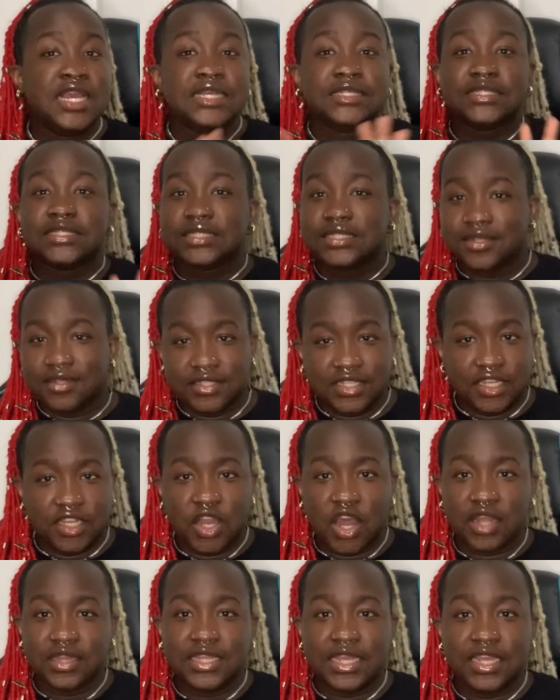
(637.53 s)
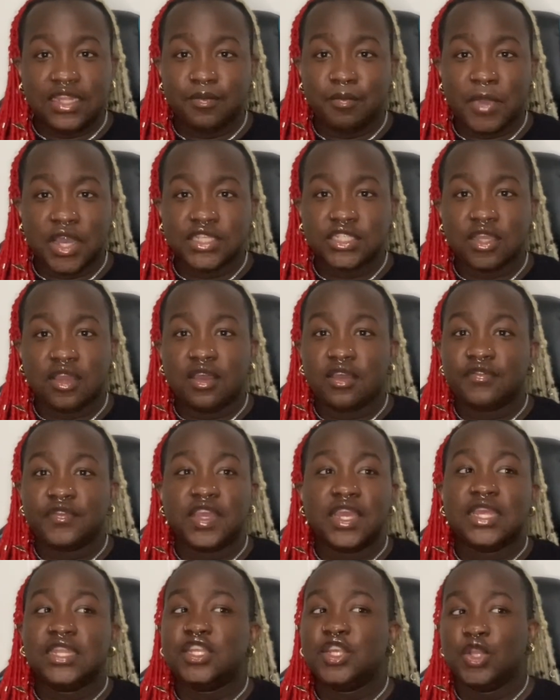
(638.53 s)
Still did not think much of
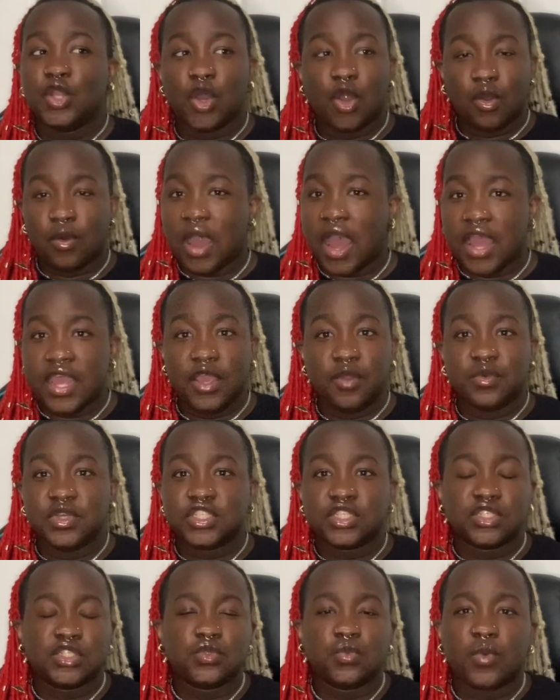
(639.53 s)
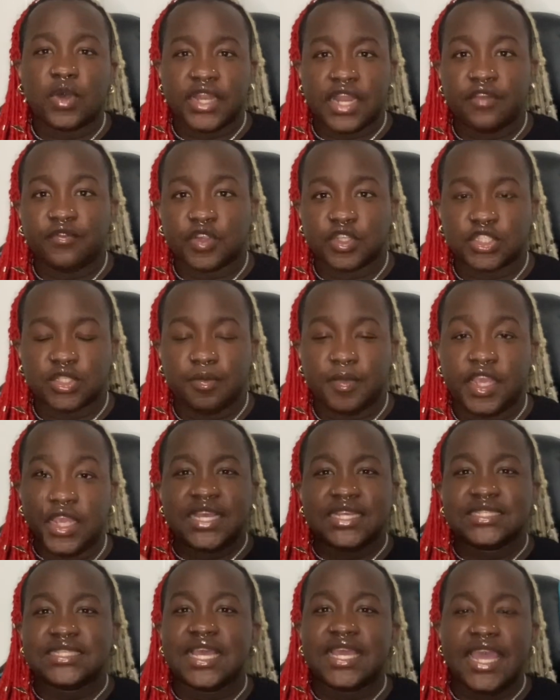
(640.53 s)
it. You know, it was just whatever to me.
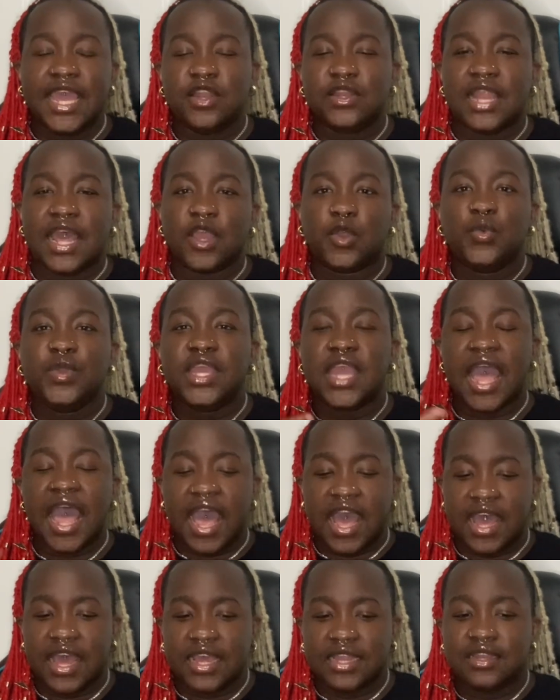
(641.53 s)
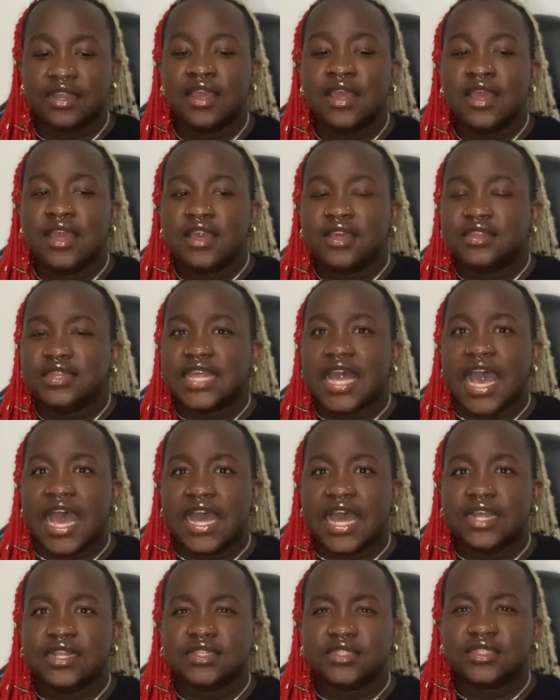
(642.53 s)
Because, again, like, we had
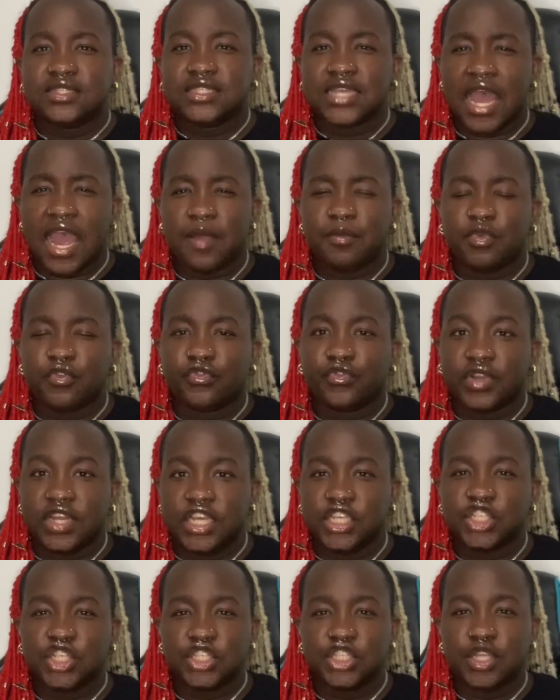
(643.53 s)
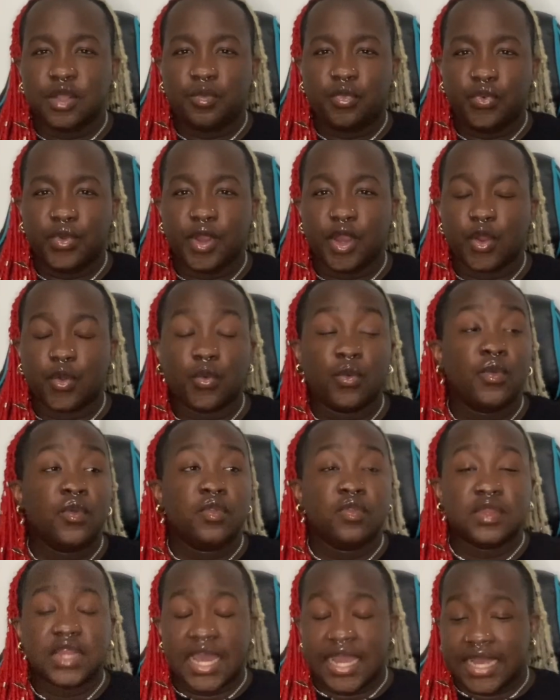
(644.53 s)
that type of relationship where,
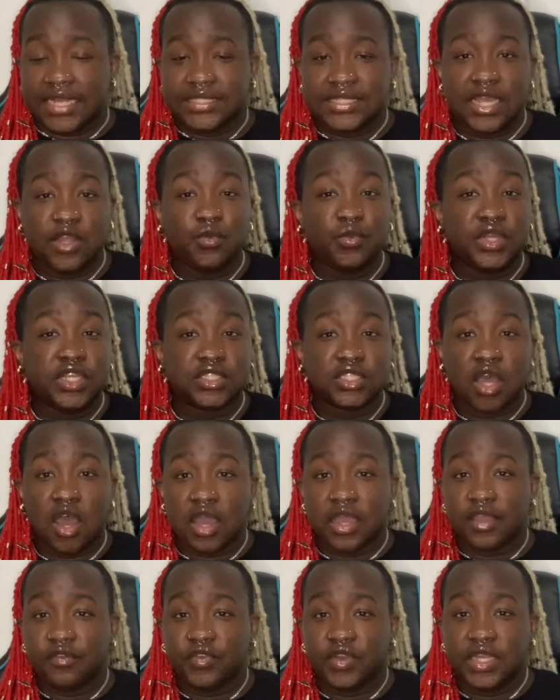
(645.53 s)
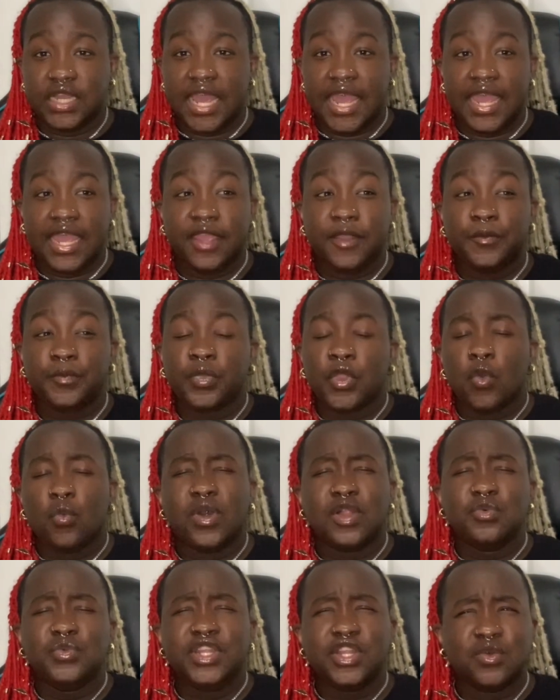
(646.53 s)
like I said, we talk every day.
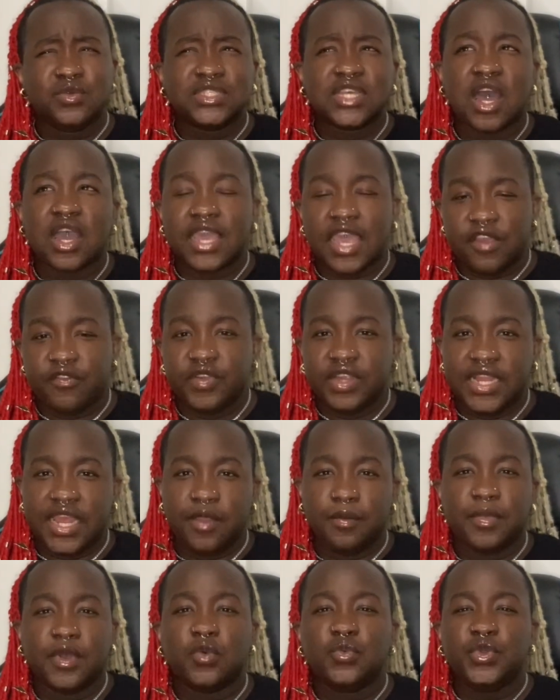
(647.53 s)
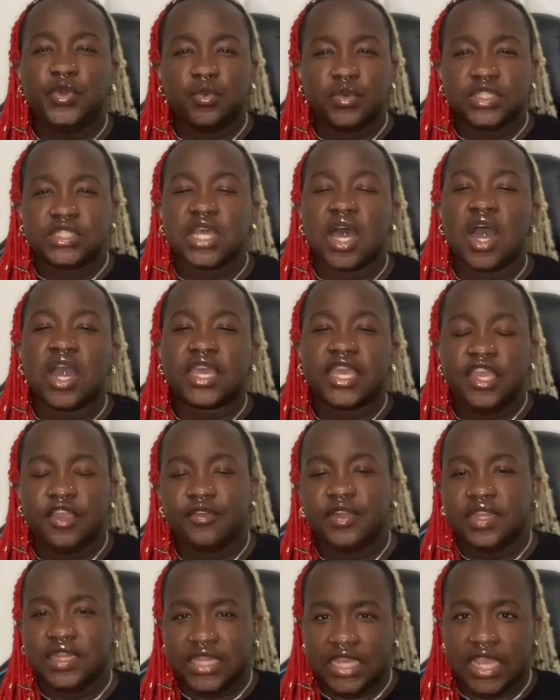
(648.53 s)
Well, we don't talk every day, but we will talk here
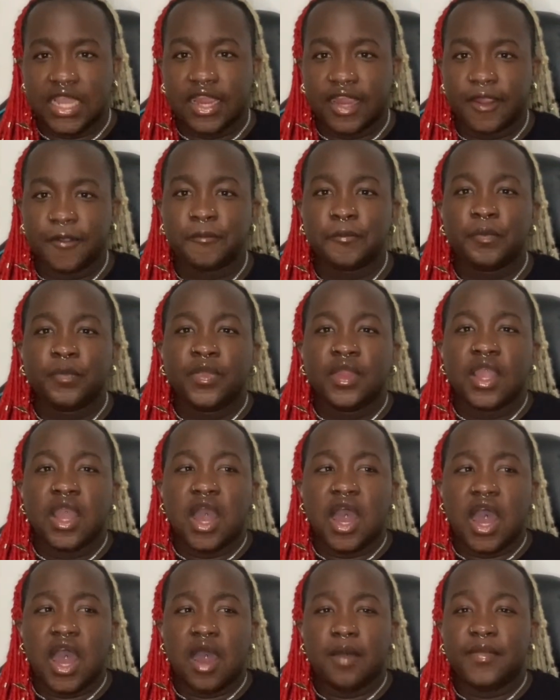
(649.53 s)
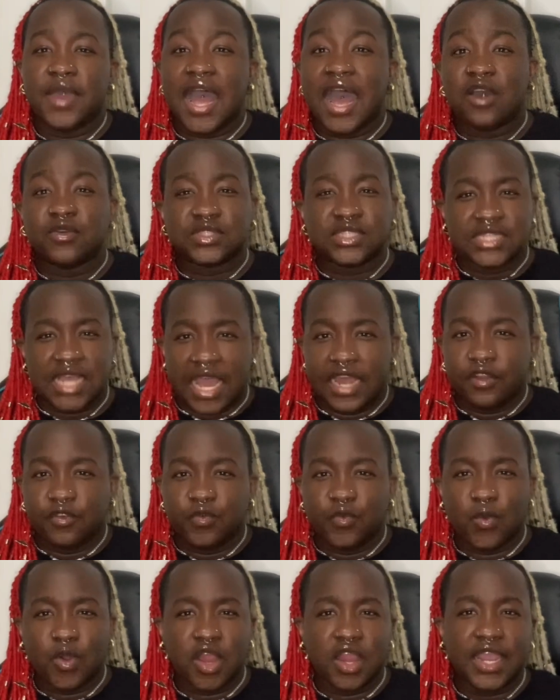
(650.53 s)
and there outside of
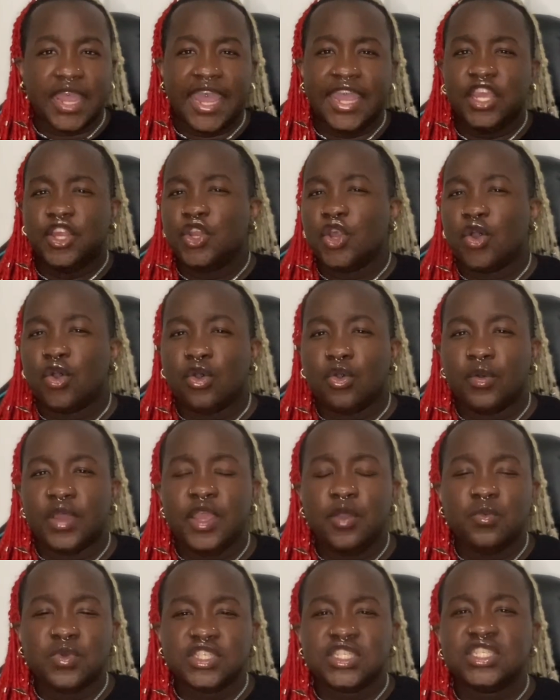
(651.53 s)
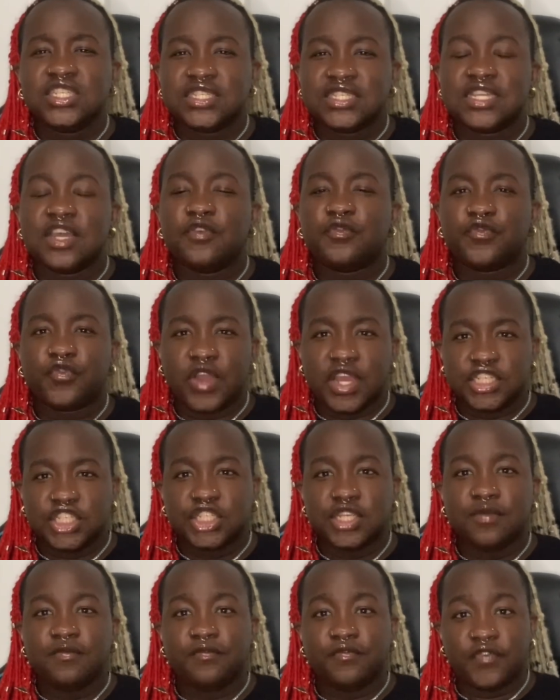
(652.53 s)
work. And, you know, it was just a
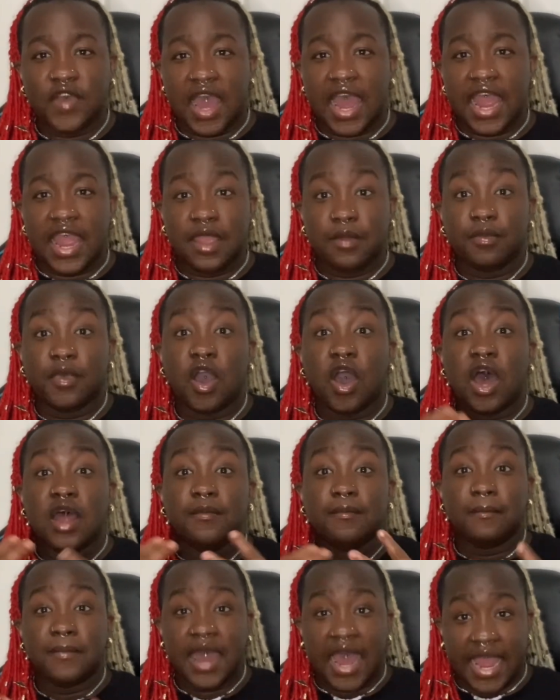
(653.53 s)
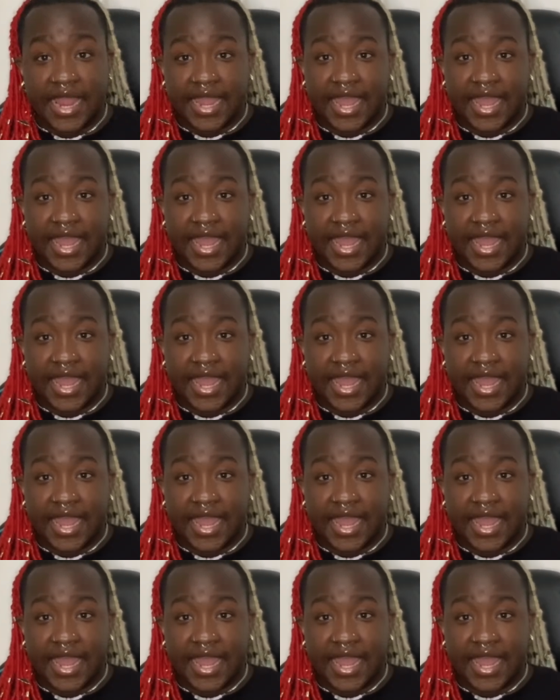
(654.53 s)
friendship vibe on my